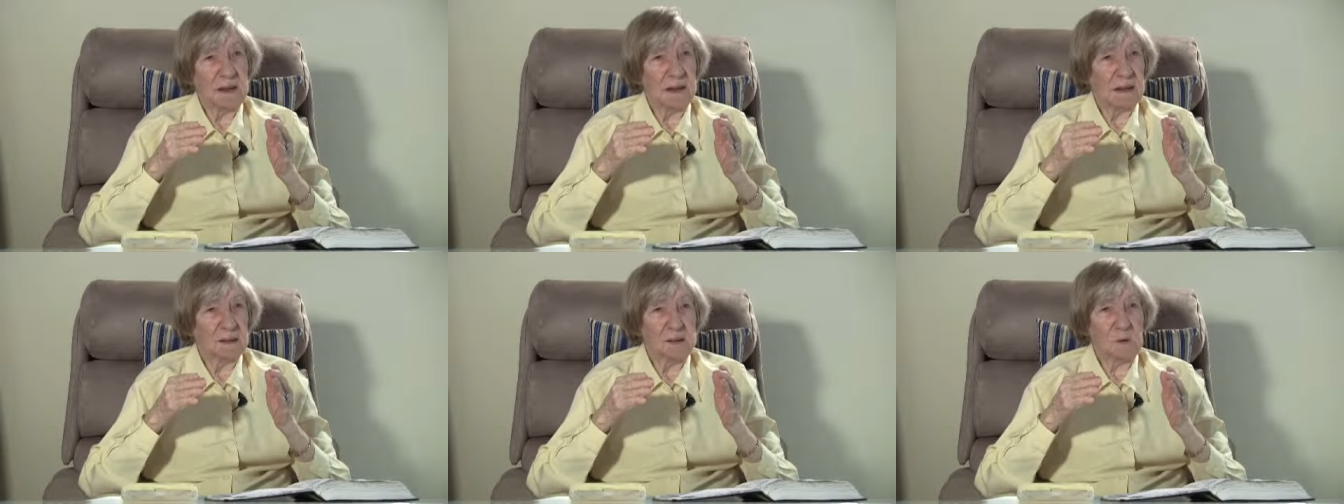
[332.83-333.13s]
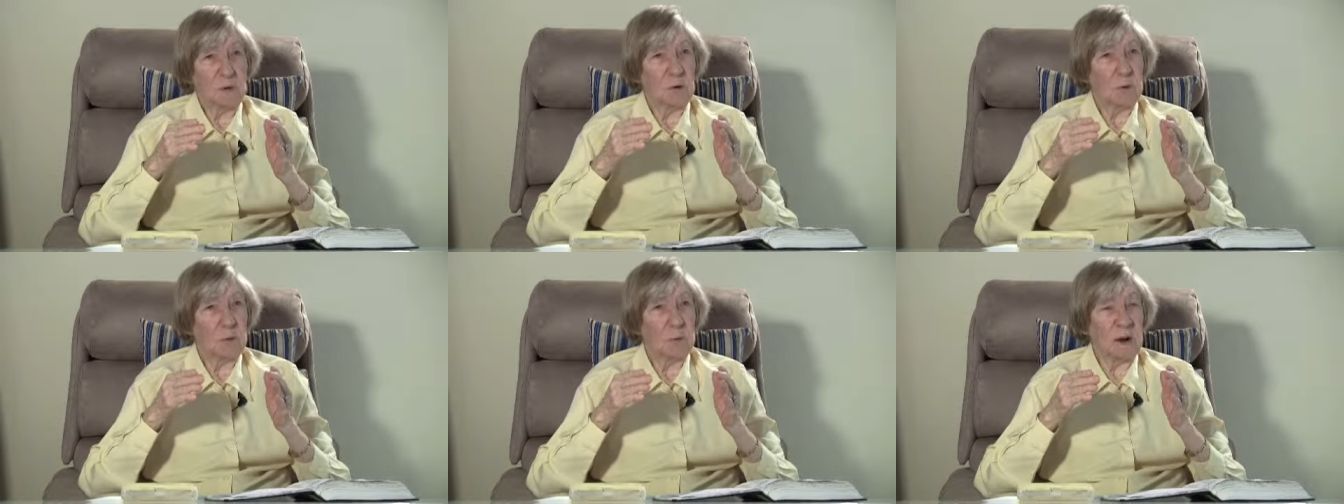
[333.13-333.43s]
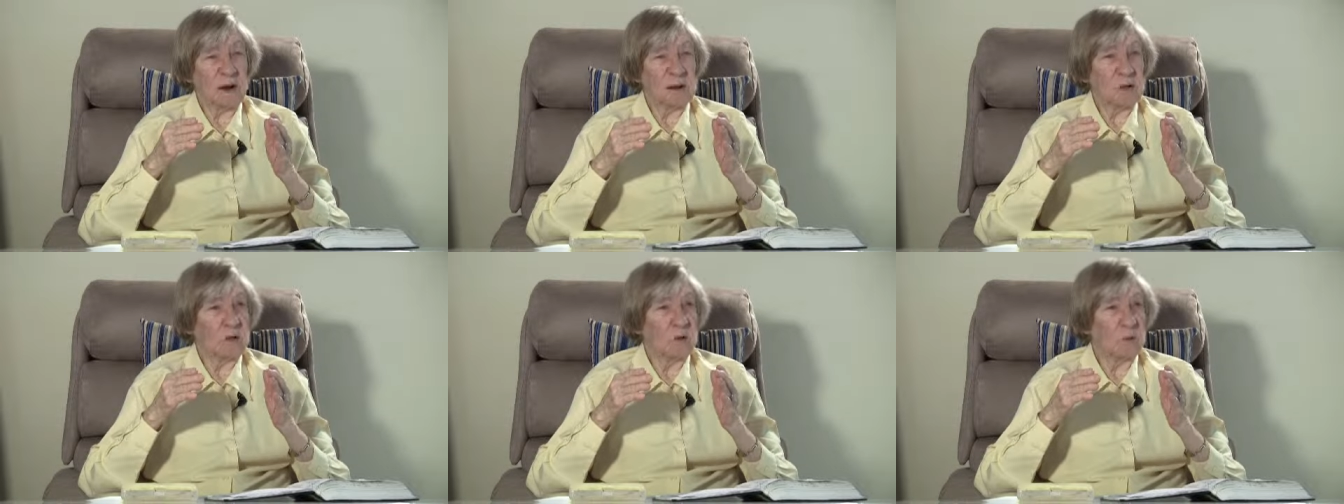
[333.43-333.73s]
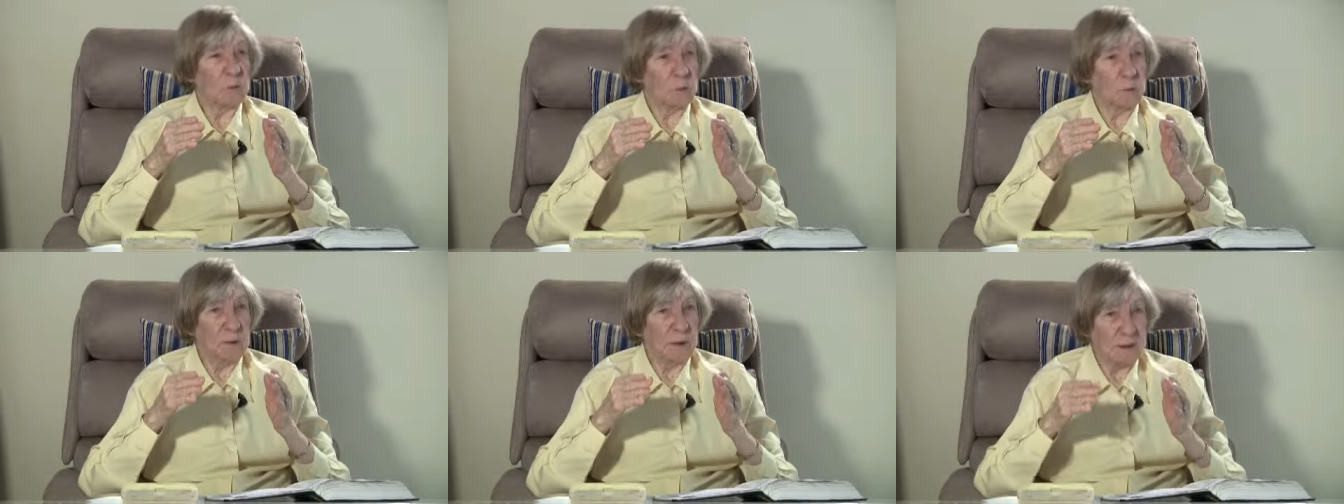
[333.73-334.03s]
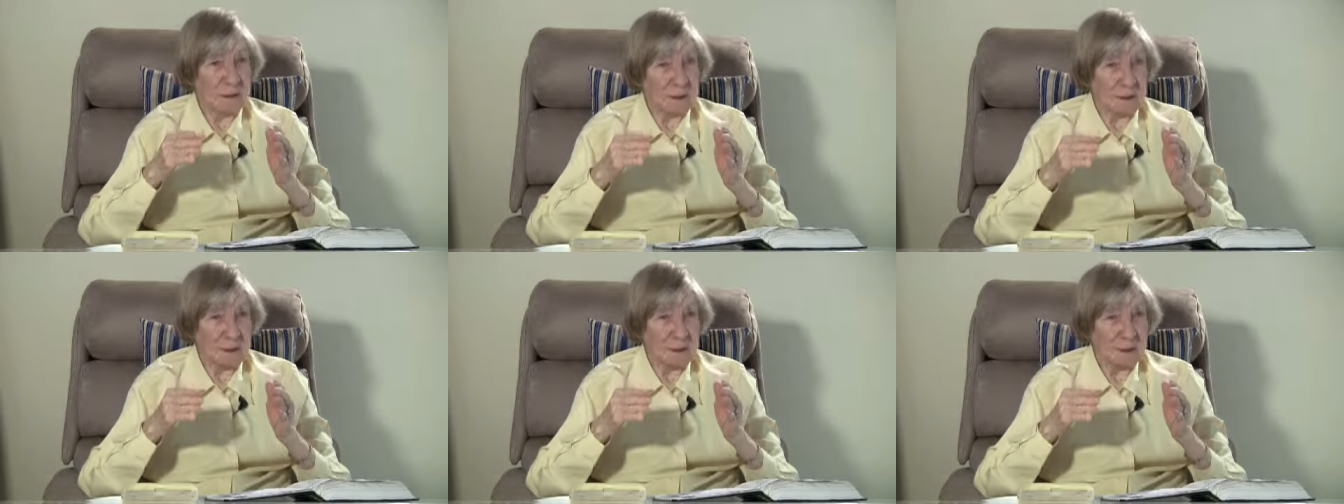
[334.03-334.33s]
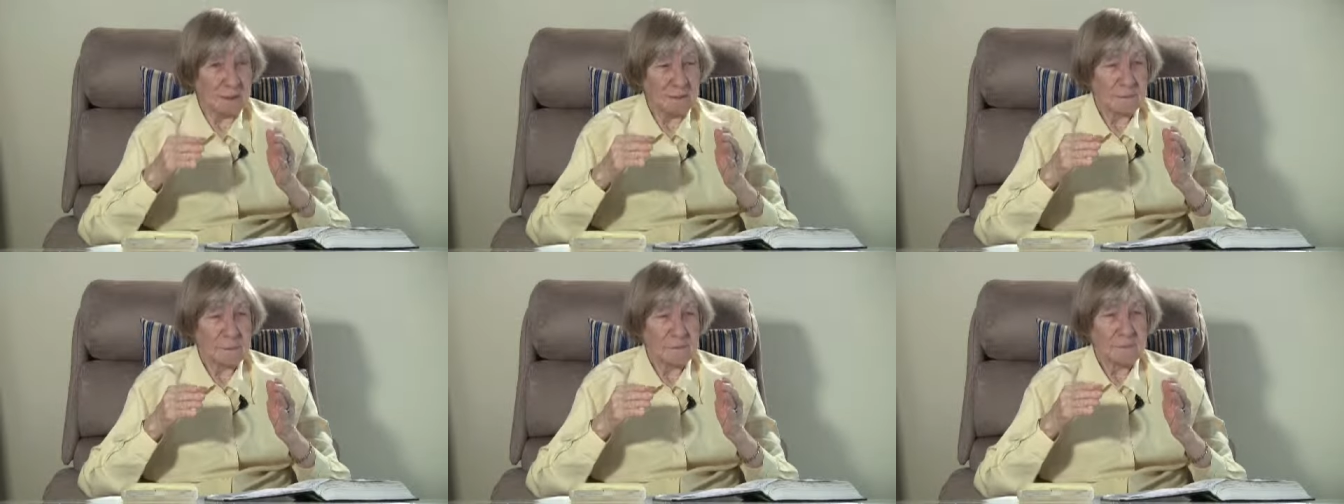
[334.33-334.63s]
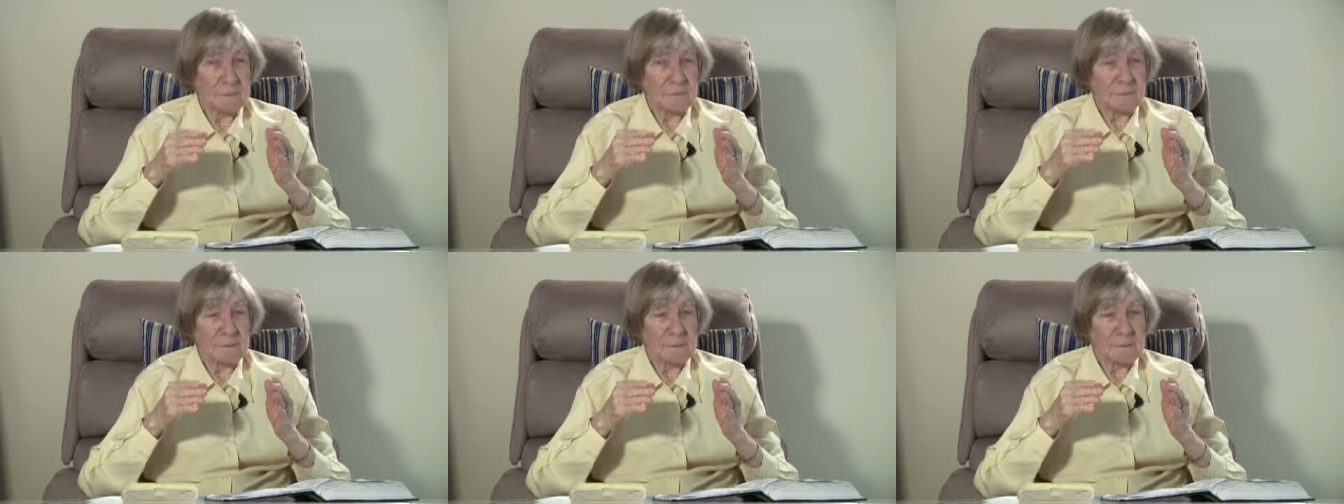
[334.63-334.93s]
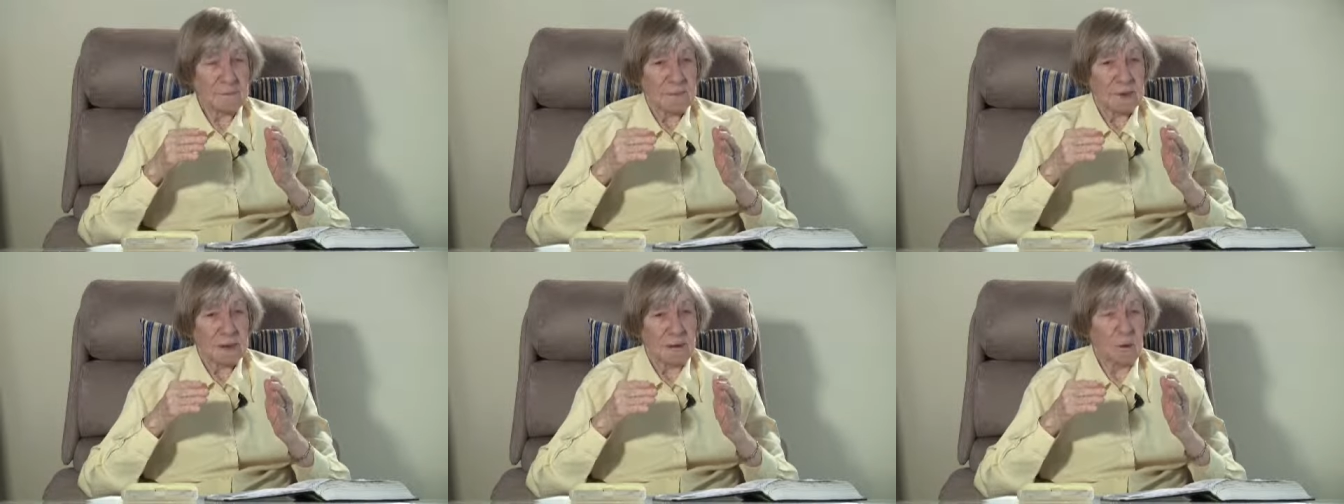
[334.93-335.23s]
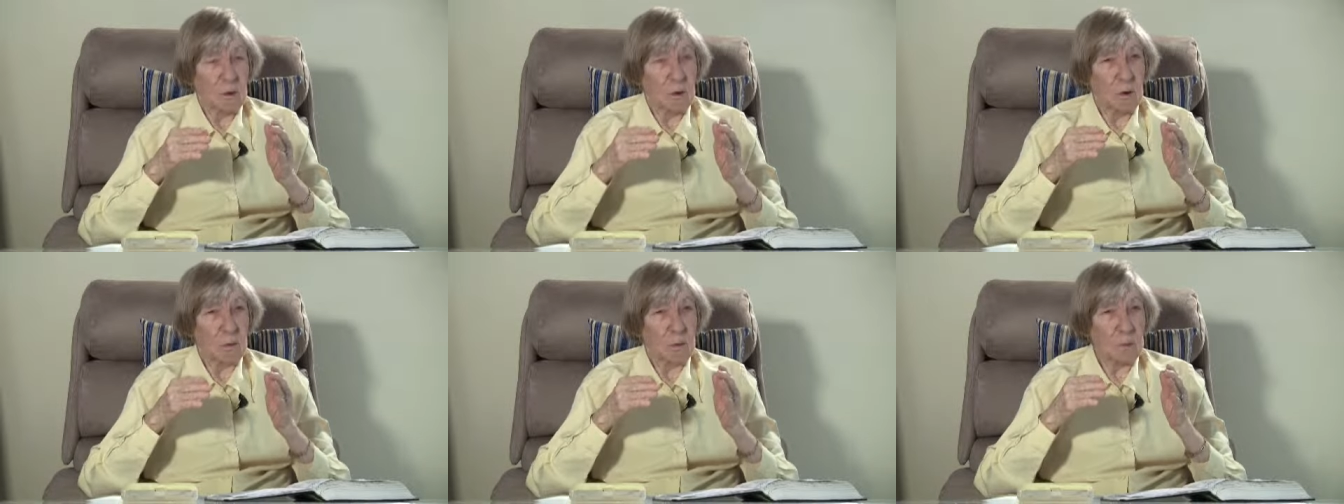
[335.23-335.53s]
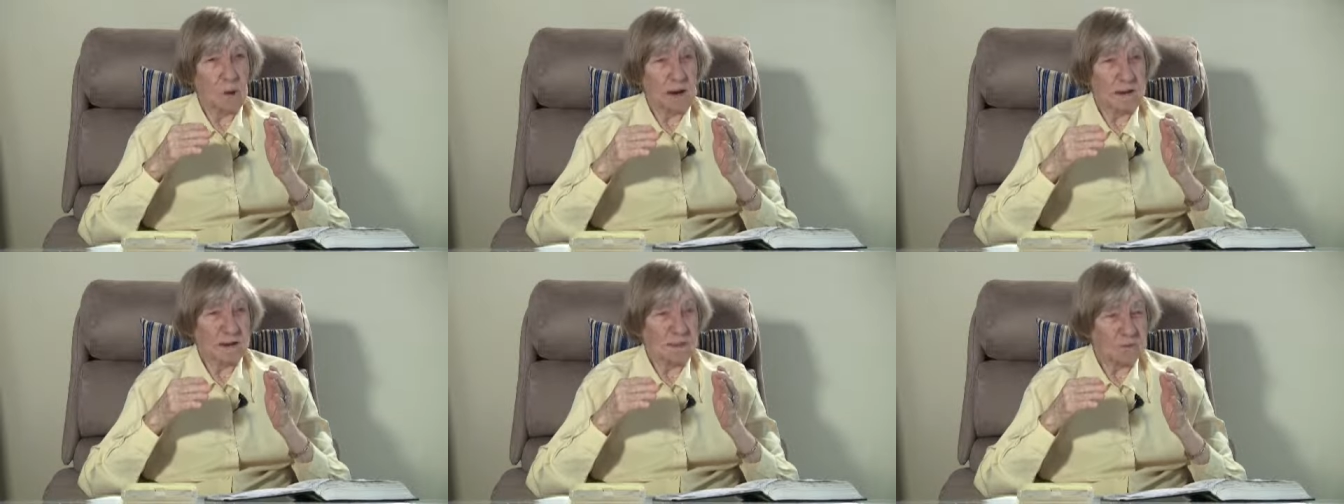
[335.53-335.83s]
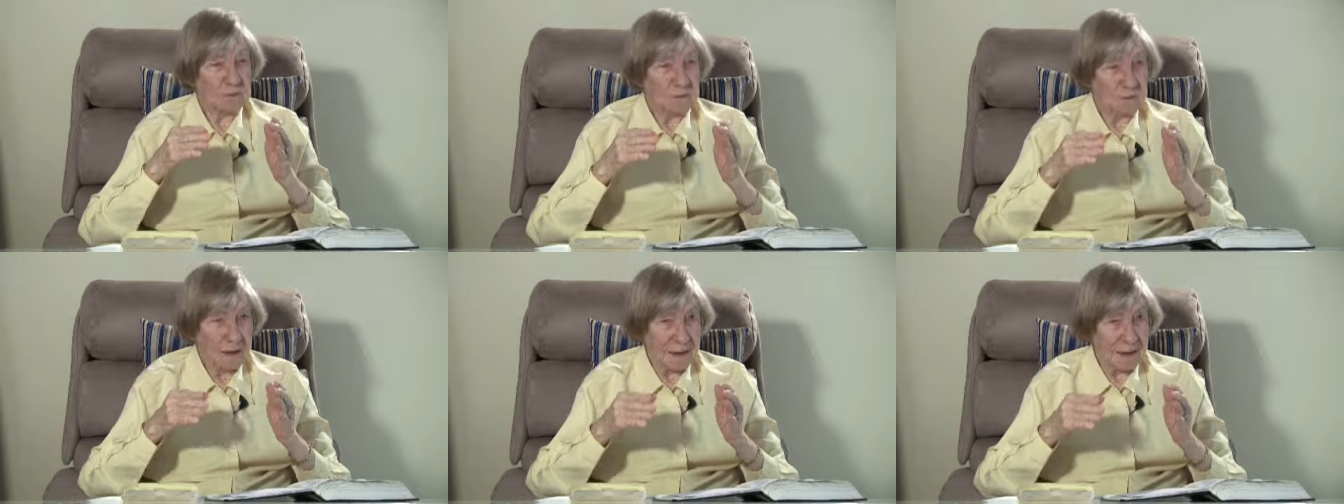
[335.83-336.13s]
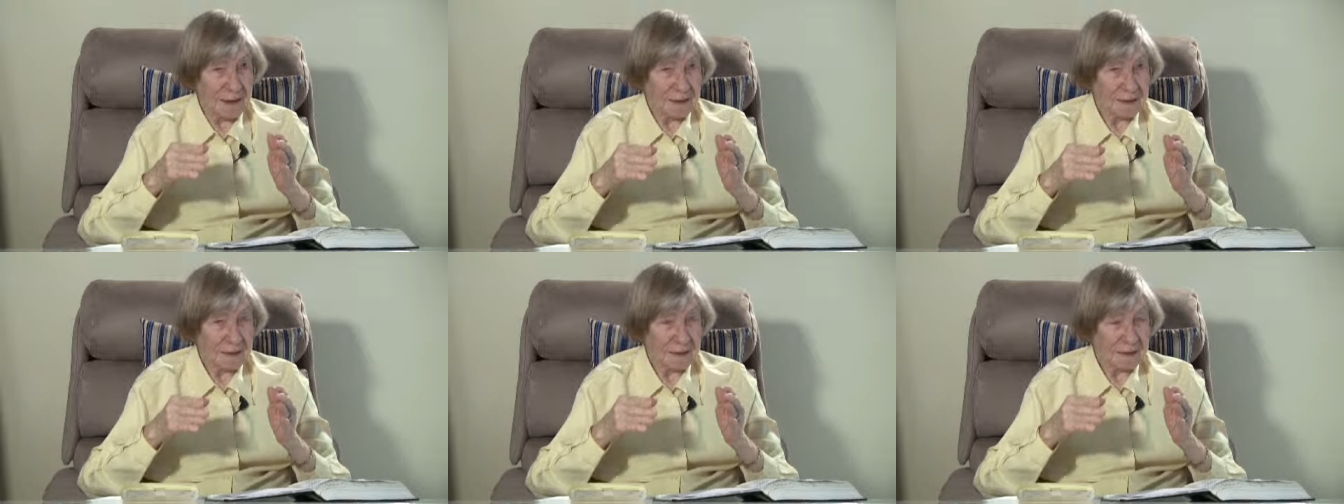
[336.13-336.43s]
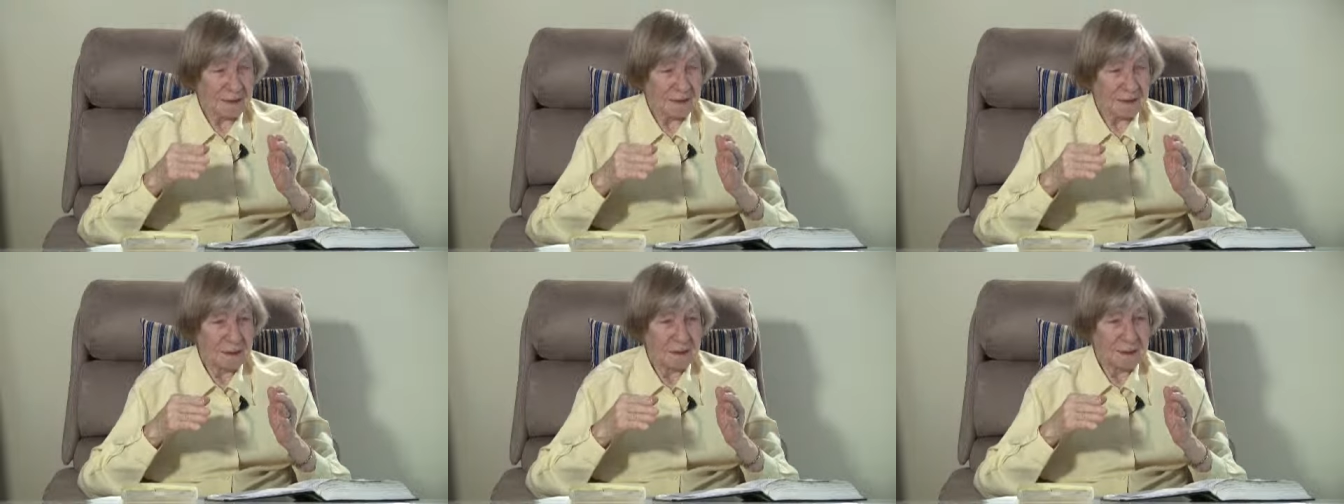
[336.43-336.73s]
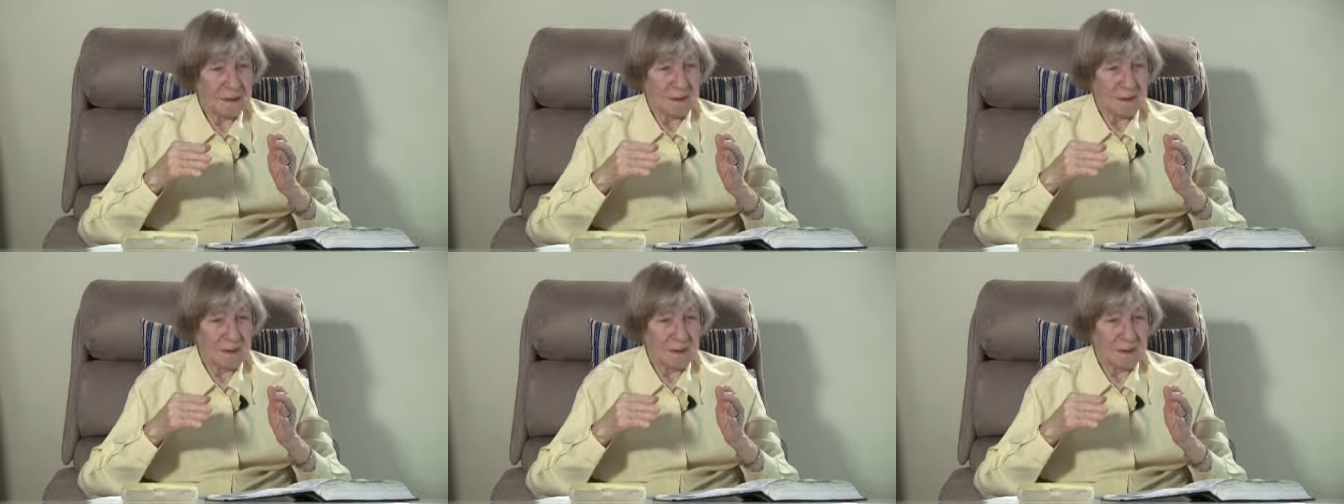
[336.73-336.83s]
it is always your will, always faith,